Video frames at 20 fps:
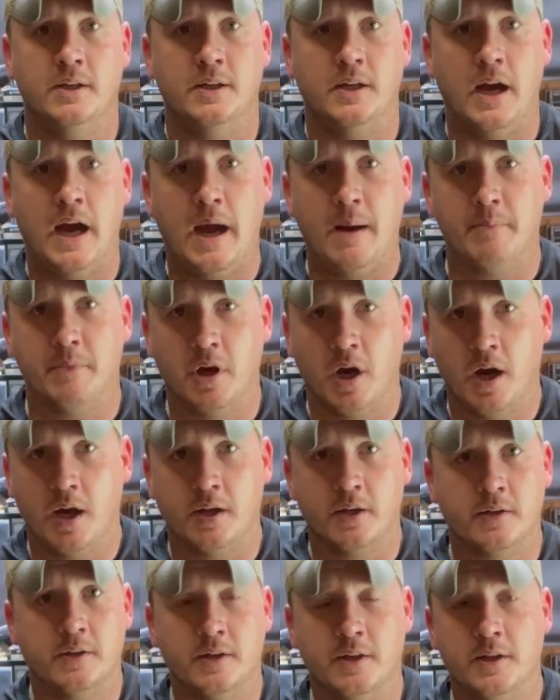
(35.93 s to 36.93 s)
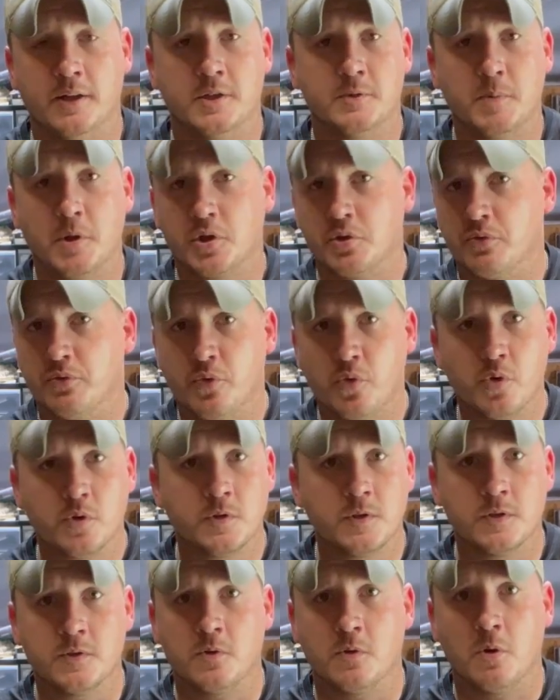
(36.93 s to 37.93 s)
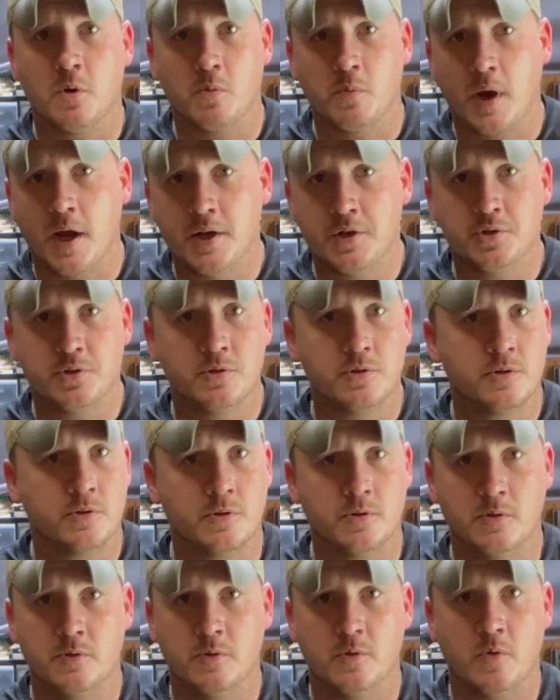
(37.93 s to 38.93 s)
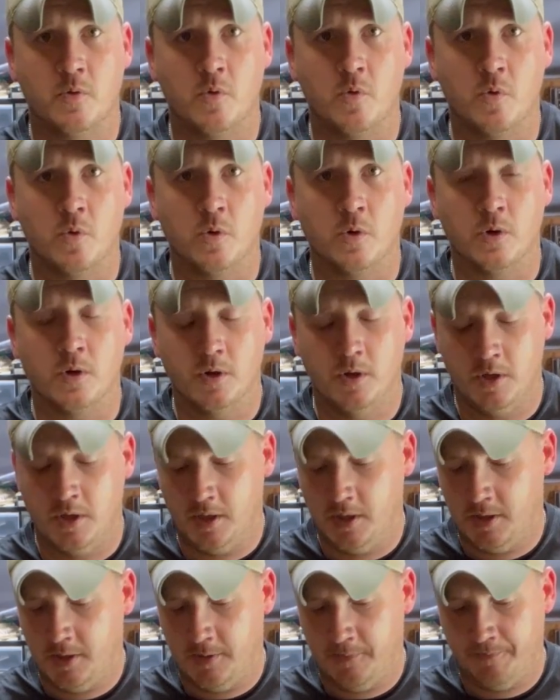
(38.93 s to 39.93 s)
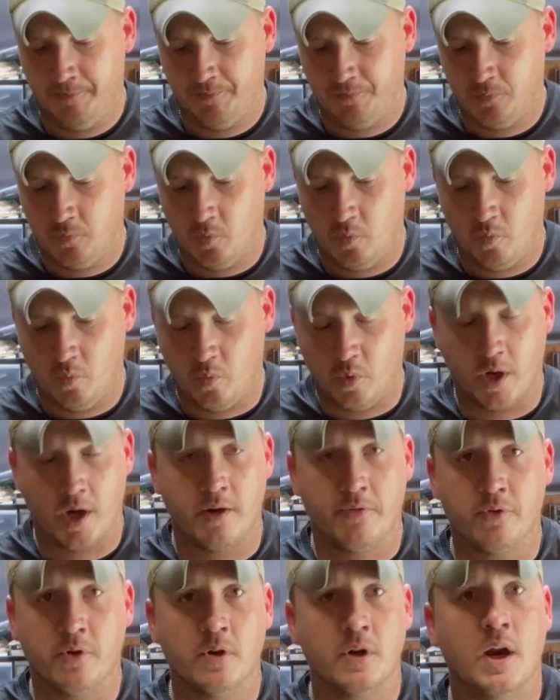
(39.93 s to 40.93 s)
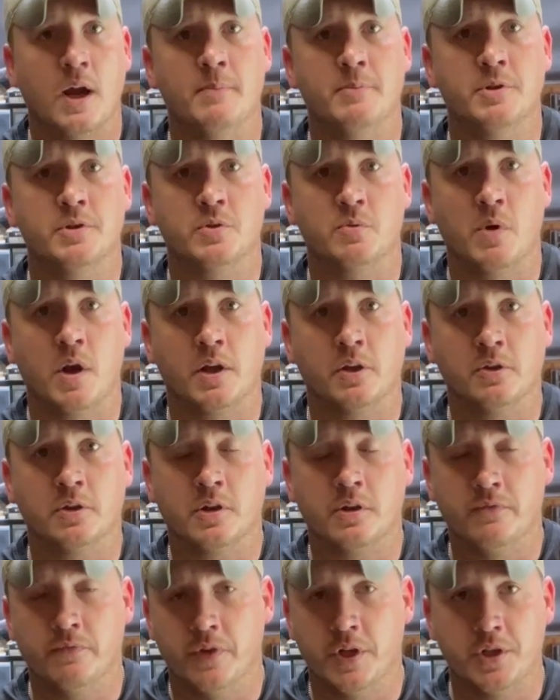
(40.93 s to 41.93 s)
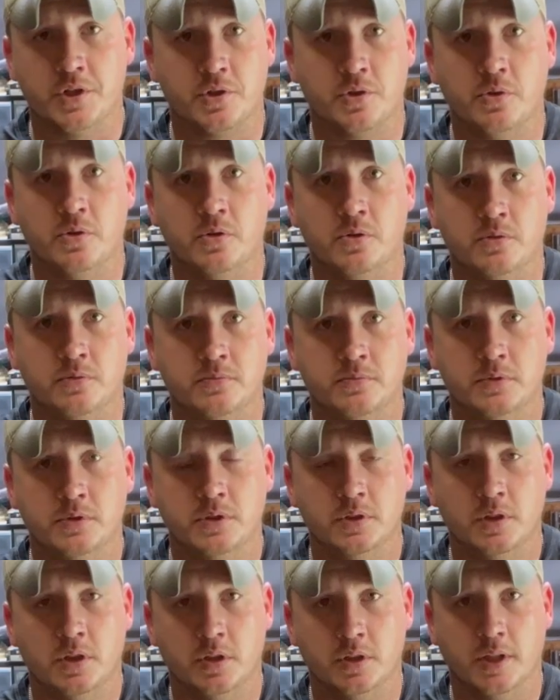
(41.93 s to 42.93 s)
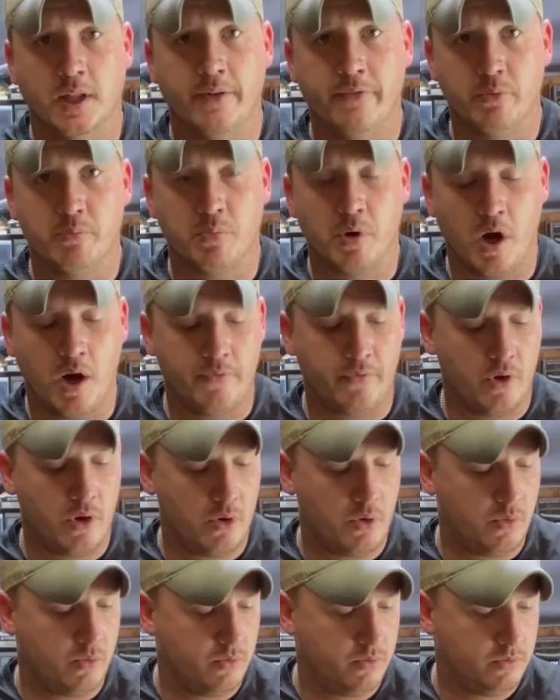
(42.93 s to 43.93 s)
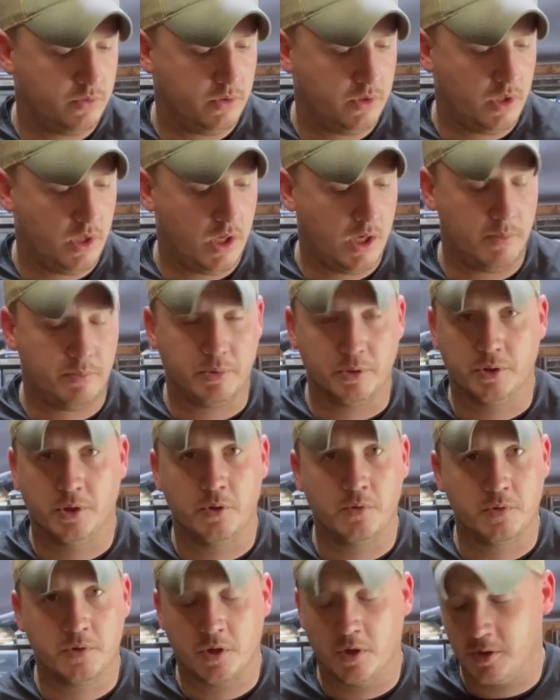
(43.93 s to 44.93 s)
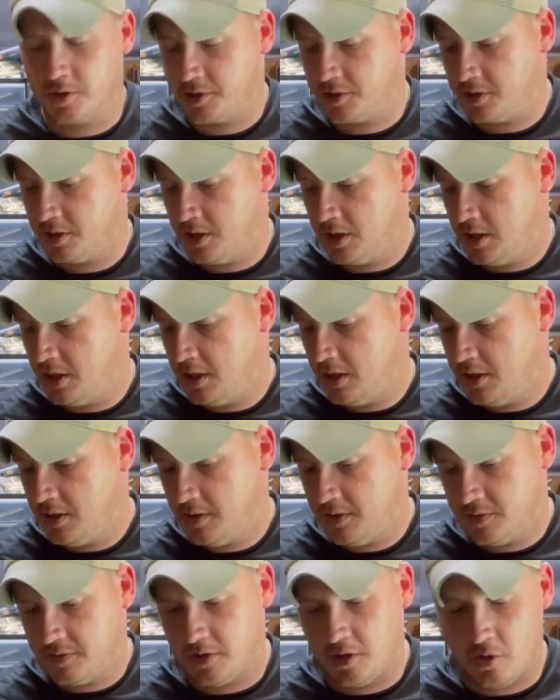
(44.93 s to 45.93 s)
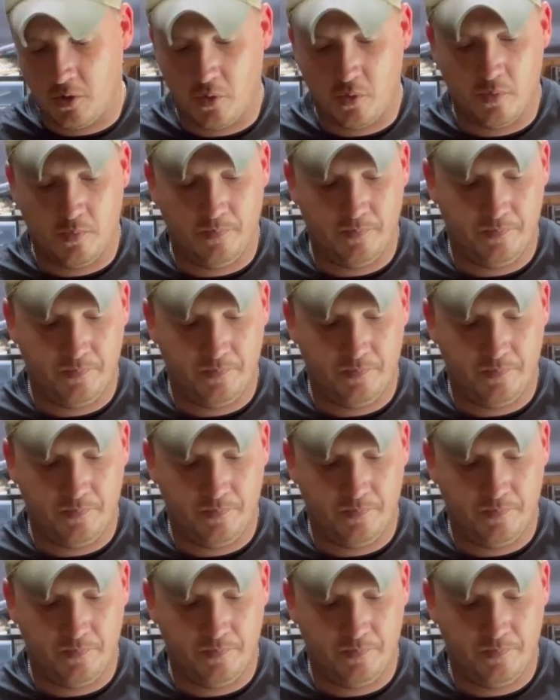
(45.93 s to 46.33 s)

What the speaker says: I'm not Special Forces or a Ranger or whatever. I'm just a regular conventional 11 Bravo platoon sergeant. So